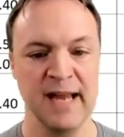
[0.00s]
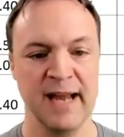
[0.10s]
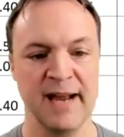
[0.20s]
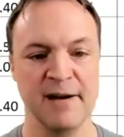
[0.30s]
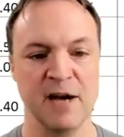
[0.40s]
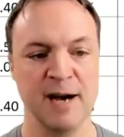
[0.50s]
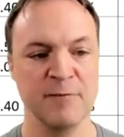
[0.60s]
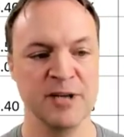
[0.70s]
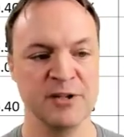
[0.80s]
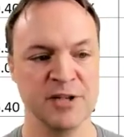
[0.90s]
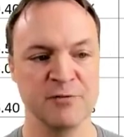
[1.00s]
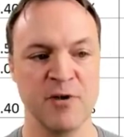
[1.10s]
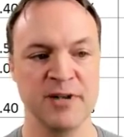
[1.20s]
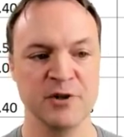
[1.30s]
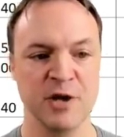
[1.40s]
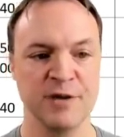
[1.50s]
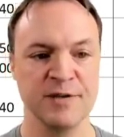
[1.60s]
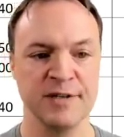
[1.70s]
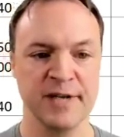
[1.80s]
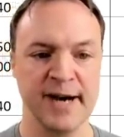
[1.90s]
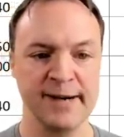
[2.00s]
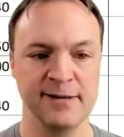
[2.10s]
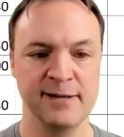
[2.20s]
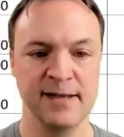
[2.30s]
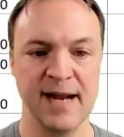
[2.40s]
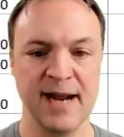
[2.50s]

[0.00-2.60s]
and I'm going to just want to chart the title